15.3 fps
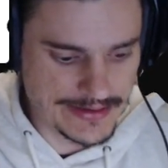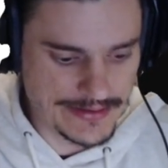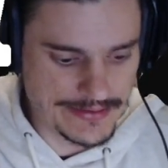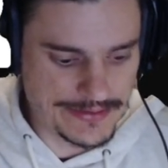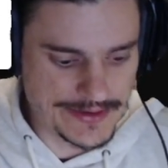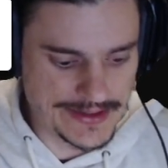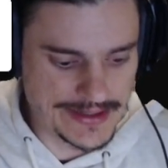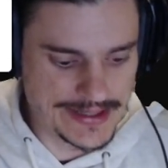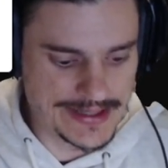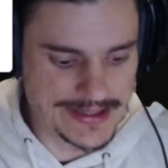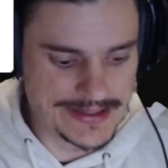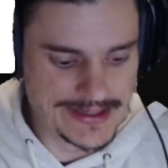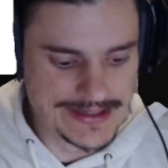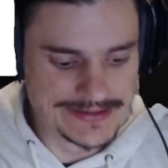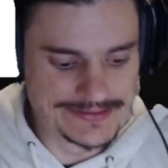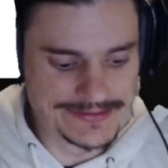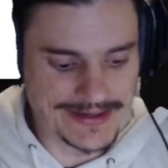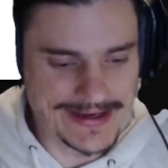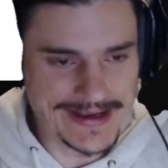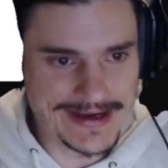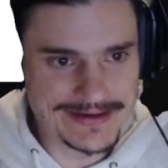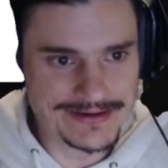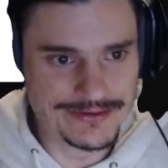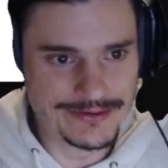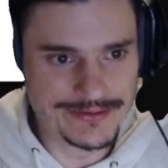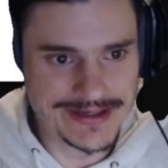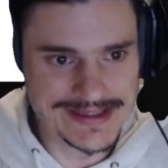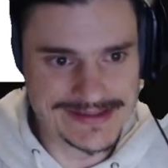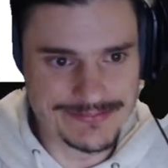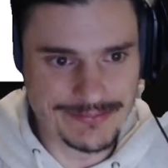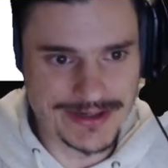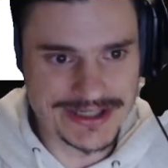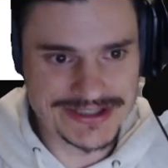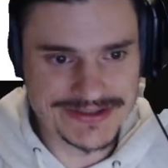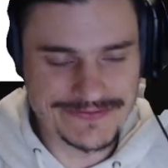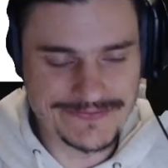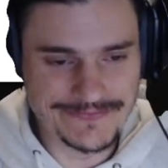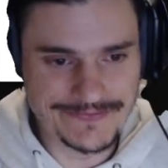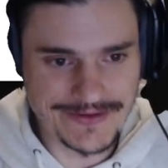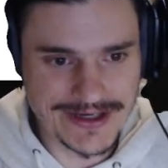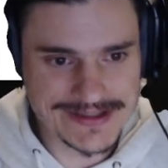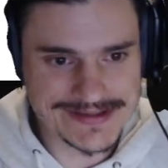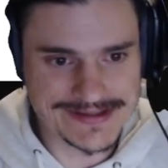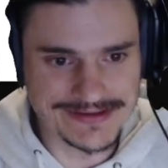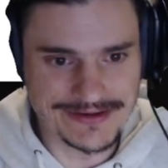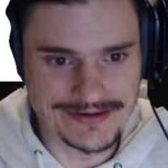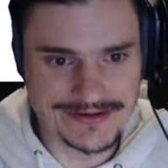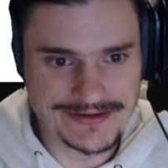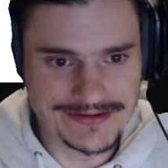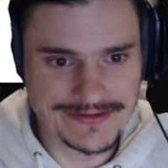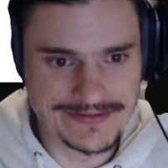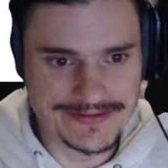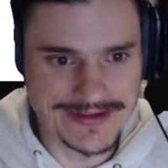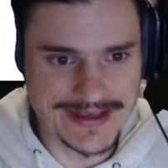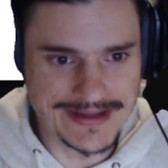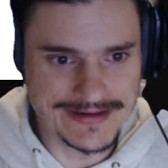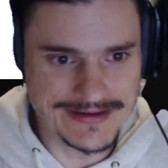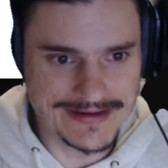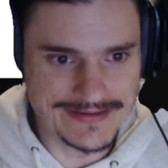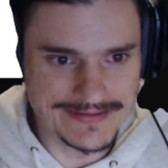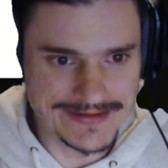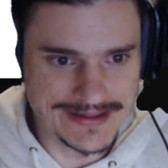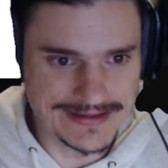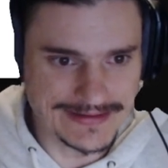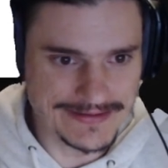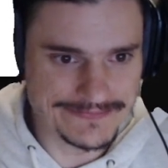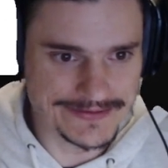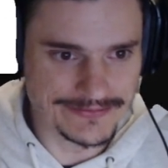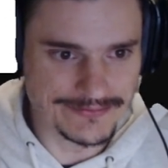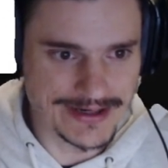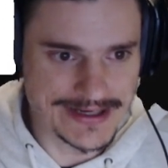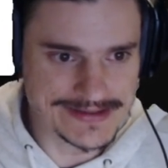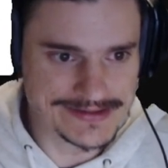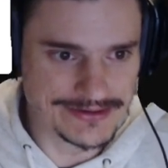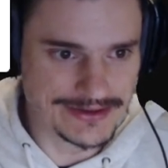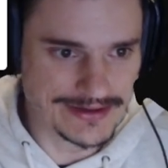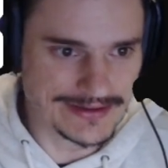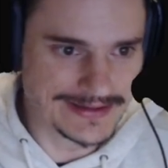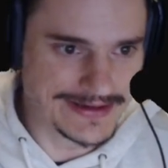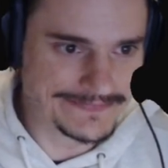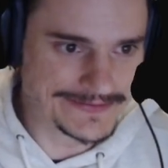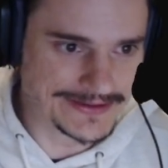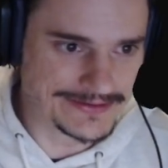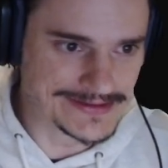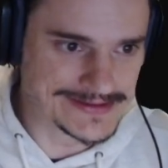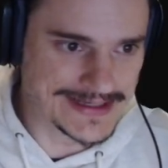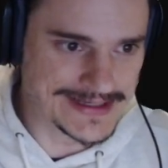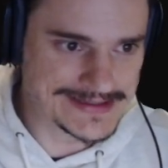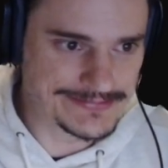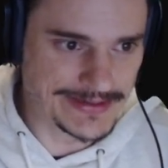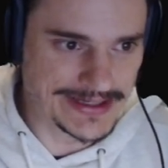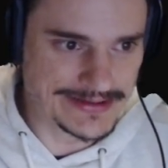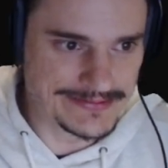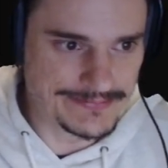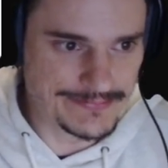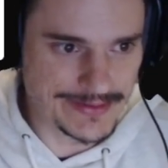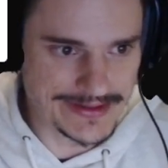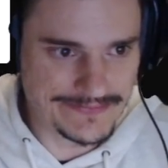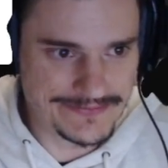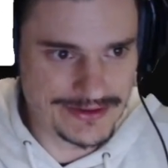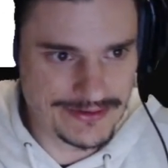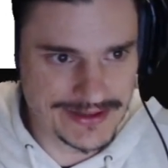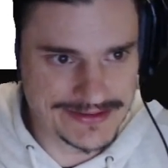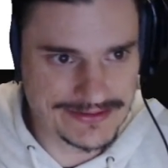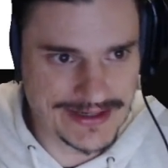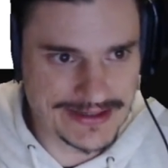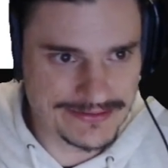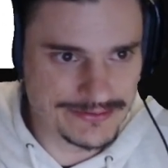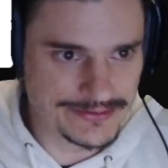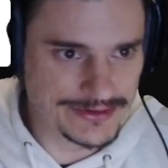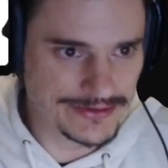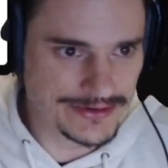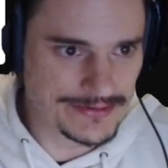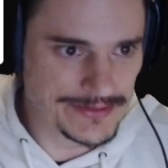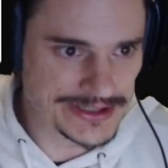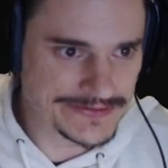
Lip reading: the diagonal is much faster than the left and right. So you go left, it goes that speed, but if you're going diagonal, you go much